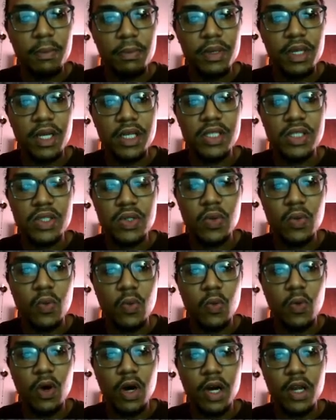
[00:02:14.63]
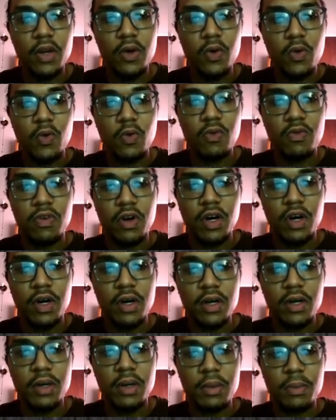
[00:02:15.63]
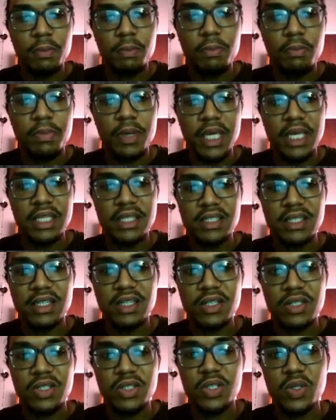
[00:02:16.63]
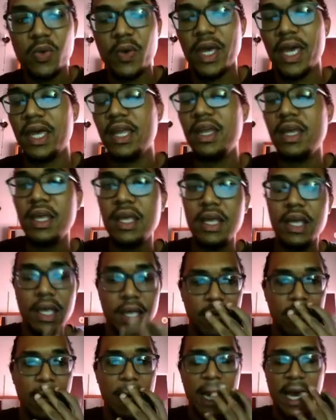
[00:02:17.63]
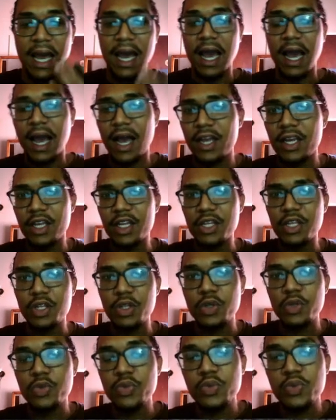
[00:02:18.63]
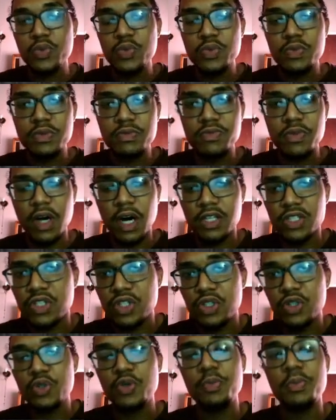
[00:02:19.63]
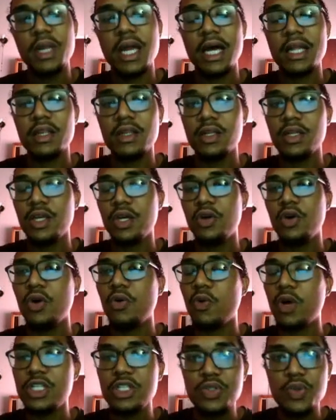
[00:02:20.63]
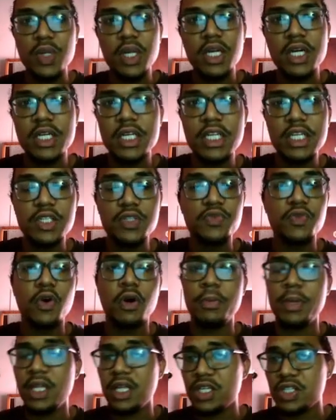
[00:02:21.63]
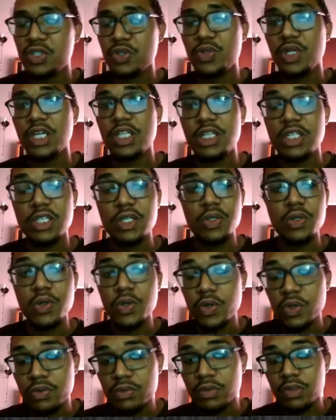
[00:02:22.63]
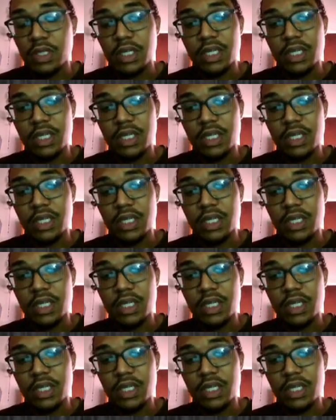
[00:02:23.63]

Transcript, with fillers: plus one over beta squared. And you assume that, you know, once you learn these formulas, you're good to go.